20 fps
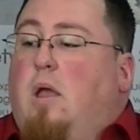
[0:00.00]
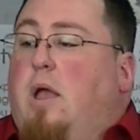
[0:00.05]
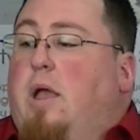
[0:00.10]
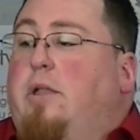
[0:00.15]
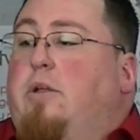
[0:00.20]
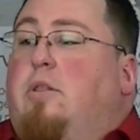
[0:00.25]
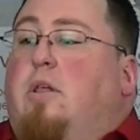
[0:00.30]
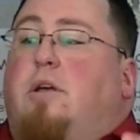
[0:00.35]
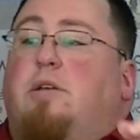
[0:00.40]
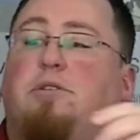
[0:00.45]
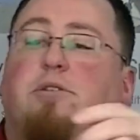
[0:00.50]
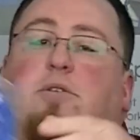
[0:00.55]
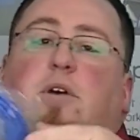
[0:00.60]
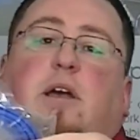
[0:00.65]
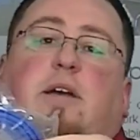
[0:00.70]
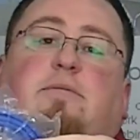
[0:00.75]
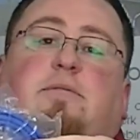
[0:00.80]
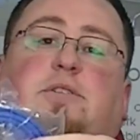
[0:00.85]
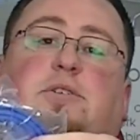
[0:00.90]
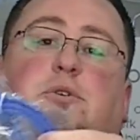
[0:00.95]
And you'll also
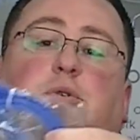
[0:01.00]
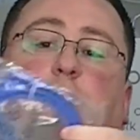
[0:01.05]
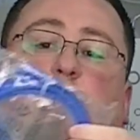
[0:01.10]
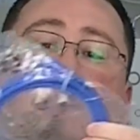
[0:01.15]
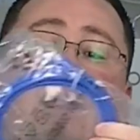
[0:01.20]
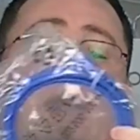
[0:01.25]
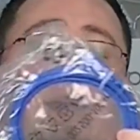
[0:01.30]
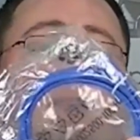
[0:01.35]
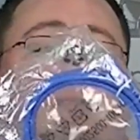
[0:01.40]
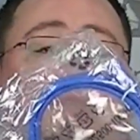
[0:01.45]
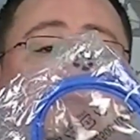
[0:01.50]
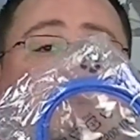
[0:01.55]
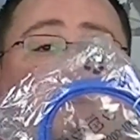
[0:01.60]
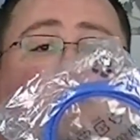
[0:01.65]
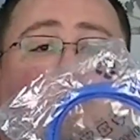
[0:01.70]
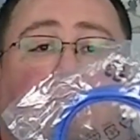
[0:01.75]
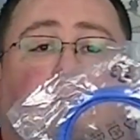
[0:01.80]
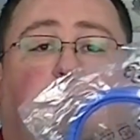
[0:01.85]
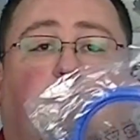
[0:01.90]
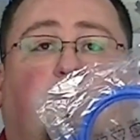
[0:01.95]
have two Cat
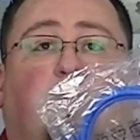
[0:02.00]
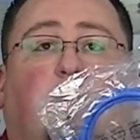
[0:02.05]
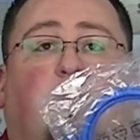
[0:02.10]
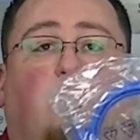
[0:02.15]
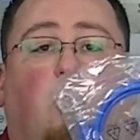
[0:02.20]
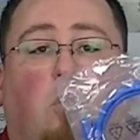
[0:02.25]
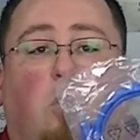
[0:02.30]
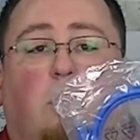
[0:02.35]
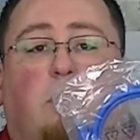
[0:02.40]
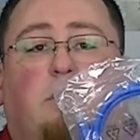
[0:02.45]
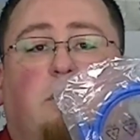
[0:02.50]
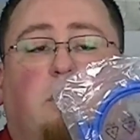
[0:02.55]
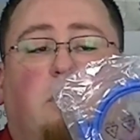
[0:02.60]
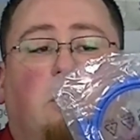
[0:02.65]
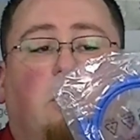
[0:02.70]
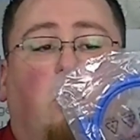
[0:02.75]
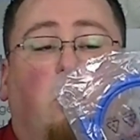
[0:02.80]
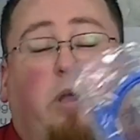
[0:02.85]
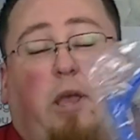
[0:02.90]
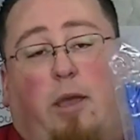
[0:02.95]
six cords,
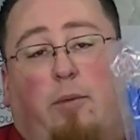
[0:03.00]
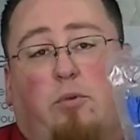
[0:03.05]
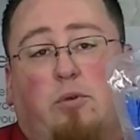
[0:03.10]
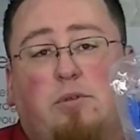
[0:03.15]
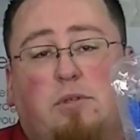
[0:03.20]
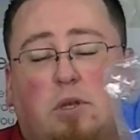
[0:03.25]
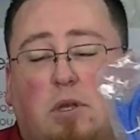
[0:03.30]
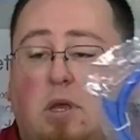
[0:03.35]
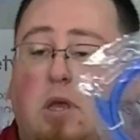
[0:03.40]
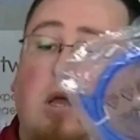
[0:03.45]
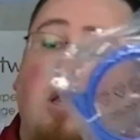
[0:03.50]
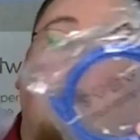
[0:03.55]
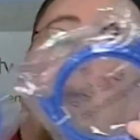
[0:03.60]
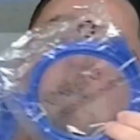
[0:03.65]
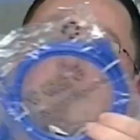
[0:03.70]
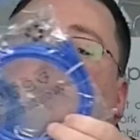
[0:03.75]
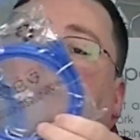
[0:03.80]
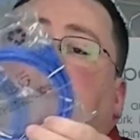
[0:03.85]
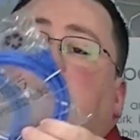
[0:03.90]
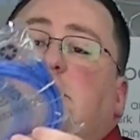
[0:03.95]
or cables,
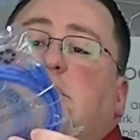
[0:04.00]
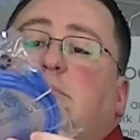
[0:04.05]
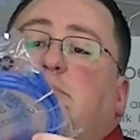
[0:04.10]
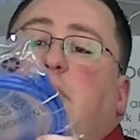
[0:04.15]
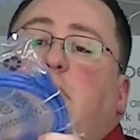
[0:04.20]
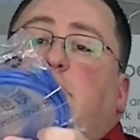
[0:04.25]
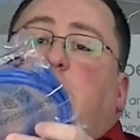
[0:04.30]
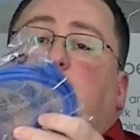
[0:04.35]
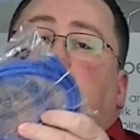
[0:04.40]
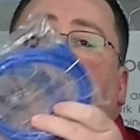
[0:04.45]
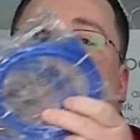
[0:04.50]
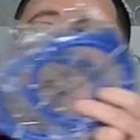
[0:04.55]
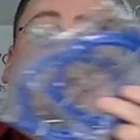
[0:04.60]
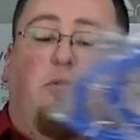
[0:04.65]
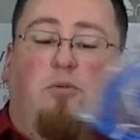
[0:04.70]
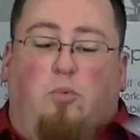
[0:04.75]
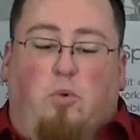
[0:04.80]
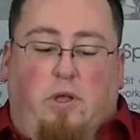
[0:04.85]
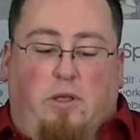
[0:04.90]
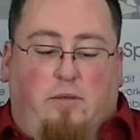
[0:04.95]
to actually be able to
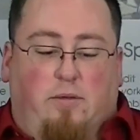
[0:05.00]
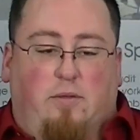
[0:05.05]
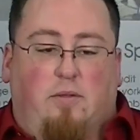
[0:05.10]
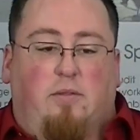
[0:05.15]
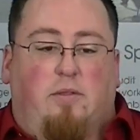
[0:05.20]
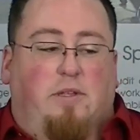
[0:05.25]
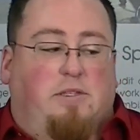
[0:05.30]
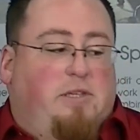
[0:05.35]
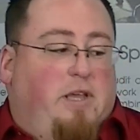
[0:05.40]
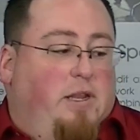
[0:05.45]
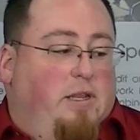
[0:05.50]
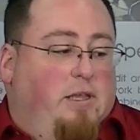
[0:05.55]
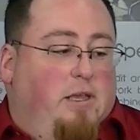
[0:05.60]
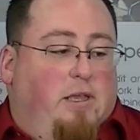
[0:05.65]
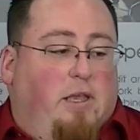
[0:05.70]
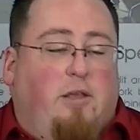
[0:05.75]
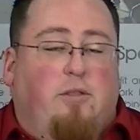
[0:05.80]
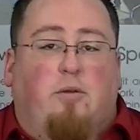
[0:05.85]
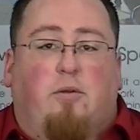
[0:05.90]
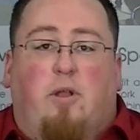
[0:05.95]
use with the ten gig
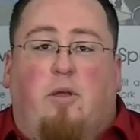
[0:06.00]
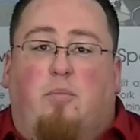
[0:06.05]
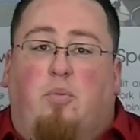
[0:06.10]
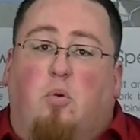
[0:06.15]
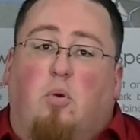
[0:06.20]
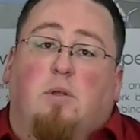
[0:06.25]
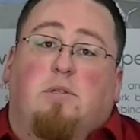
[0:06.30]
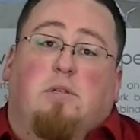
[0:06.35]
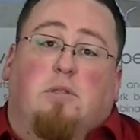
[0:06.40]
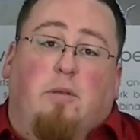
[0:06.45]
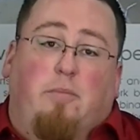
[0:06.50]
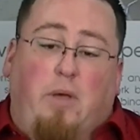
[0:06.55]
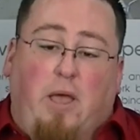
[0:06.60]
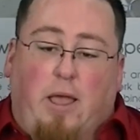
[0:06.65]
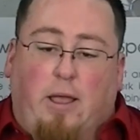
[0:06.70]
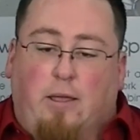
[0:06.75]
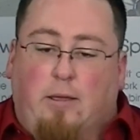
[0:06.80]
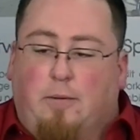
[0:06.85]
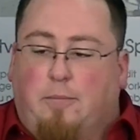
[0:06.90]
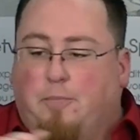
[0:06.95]
Ethernet ports on the
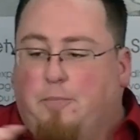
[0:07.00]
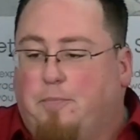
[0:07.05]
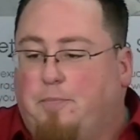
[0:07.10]
back.